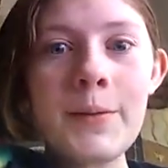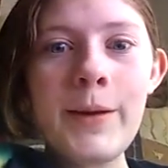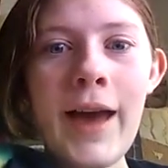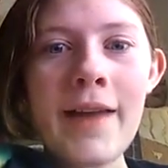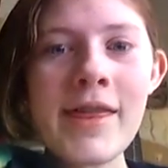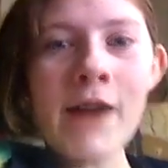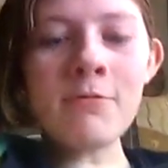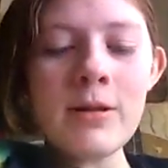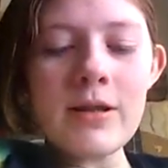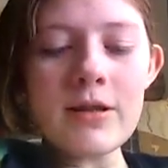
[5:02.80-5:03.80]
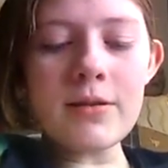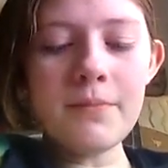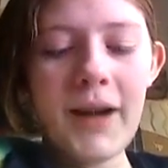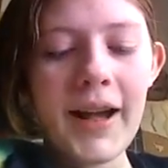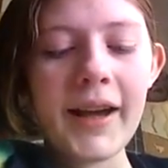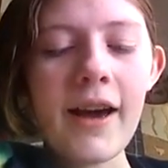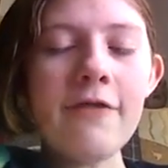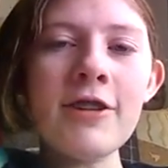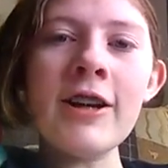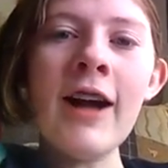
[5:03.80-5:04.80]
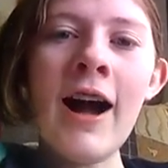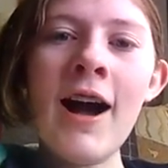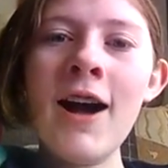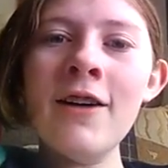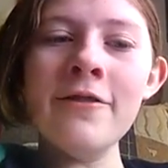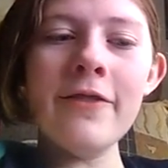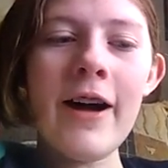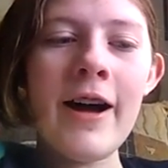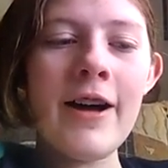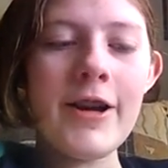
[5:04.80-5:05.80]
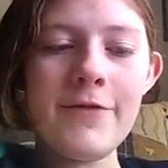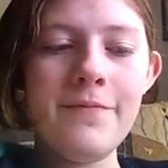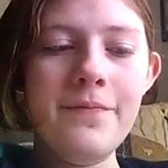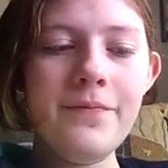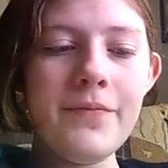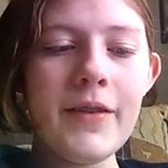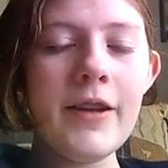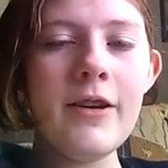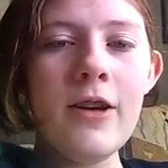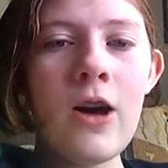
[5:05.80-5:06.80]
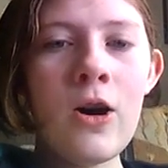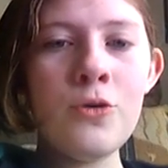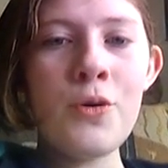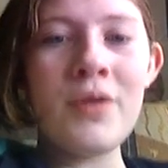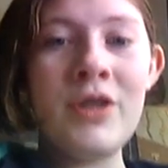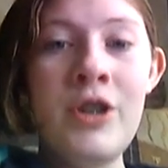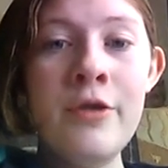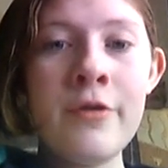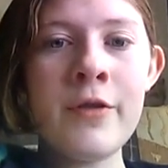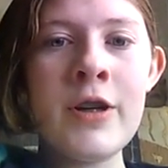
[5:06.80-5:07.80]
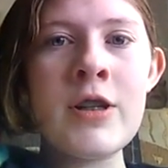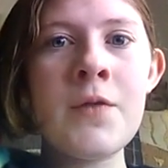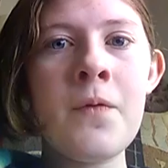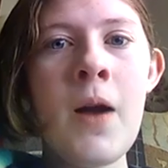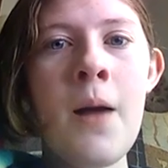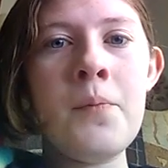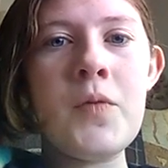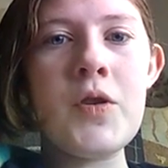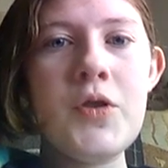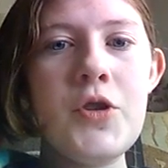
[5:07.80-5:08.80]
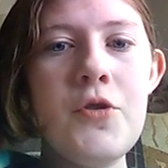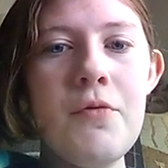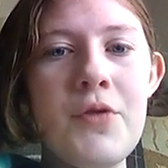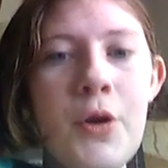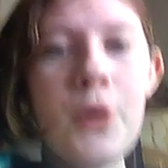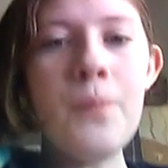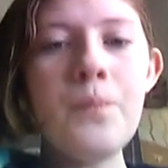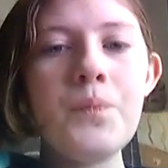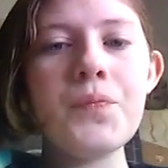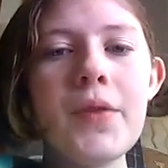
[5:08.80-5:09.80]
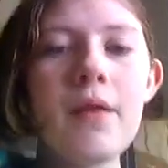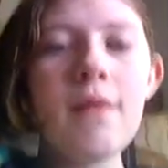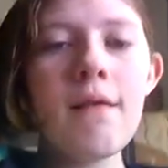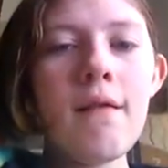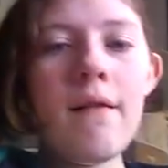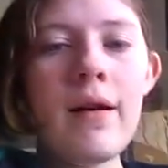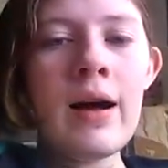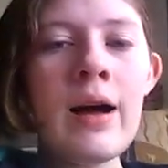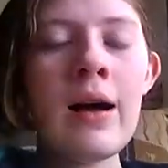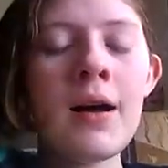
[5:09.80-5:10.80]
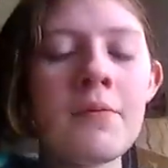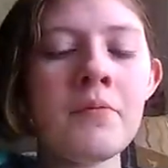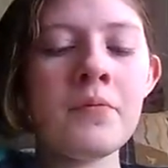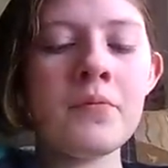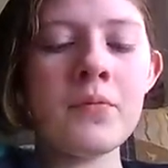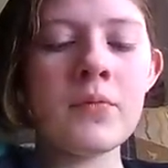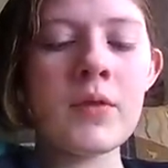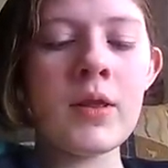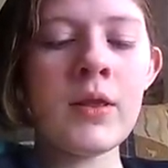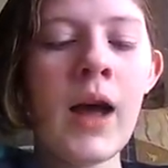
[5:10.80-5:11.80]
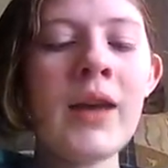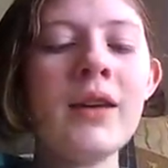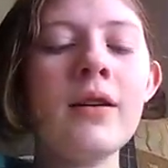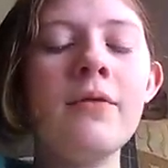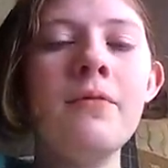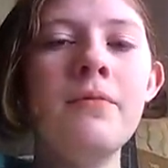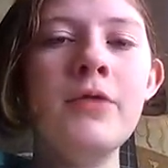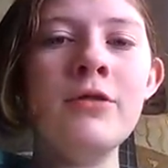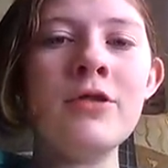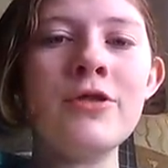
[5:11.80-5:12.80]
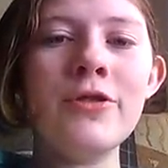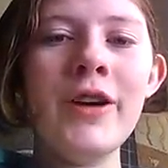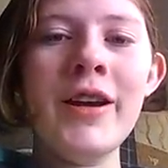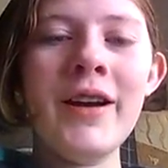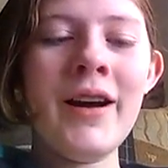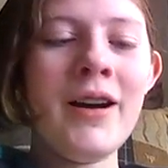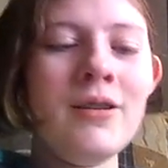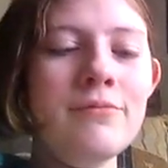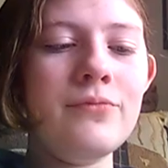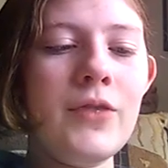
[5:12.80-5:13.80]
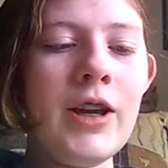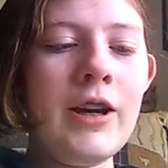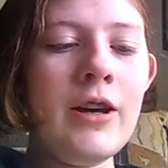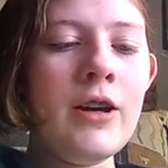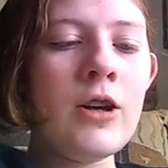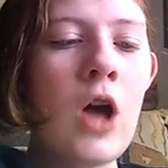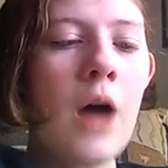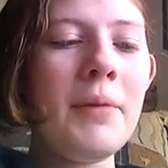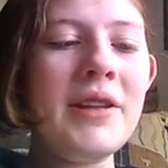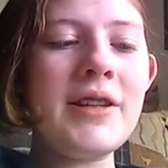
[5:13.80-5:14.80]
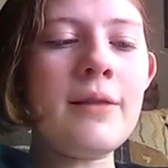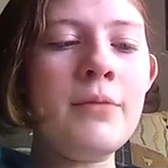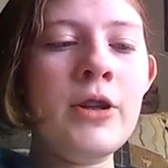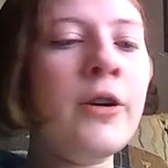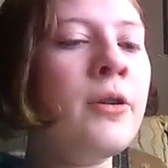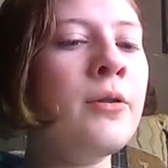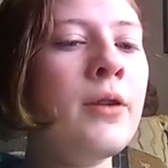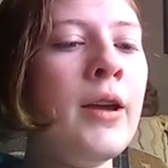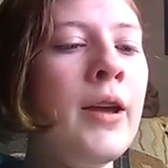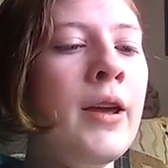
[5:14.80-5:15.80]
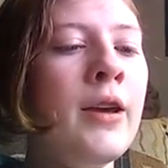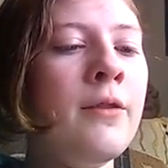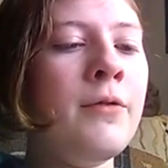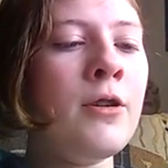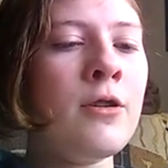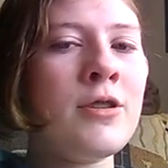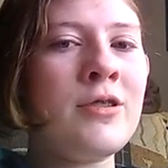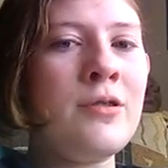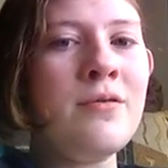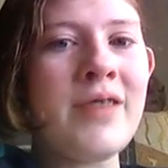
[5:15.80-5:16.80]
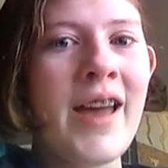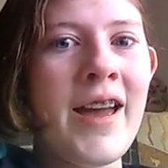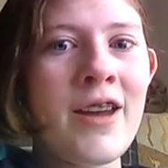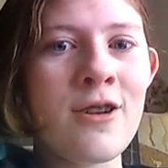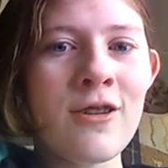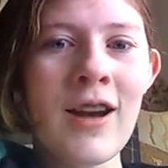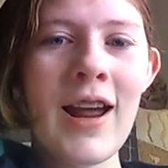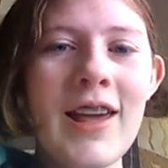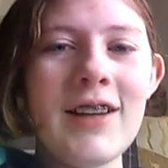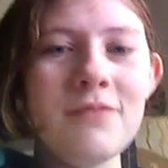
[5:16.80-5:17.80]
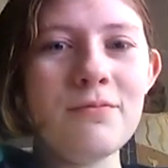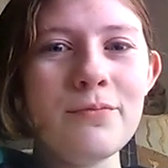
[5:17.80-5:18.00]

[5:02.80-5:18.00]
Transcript: yeah, that was my cover of um, Alone in the Universe from Seussical. Um, like if you enjoyed. Um, comment down below if you're a Seuss head or like